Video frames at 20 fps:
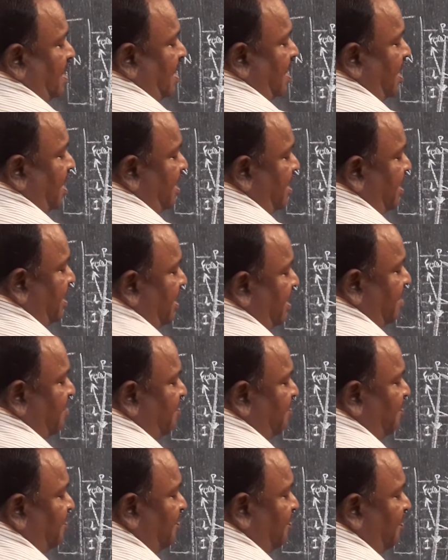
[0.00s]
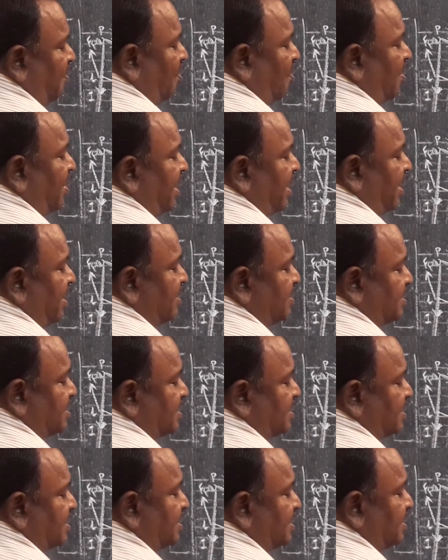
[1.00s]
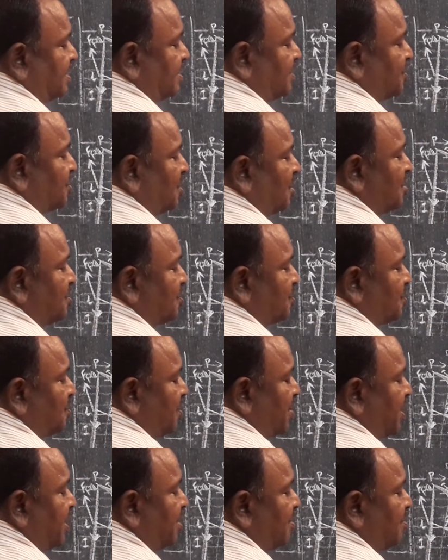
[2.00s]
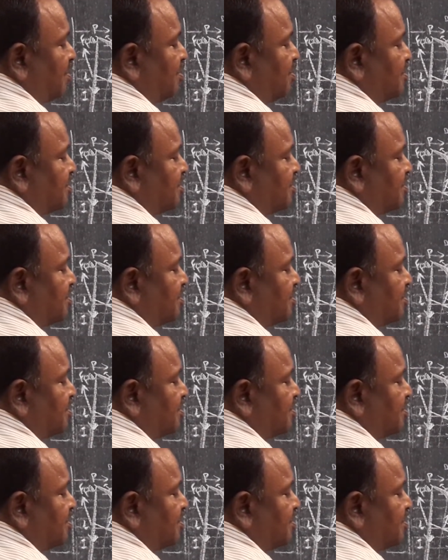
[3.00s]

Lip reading: and FRS is also equal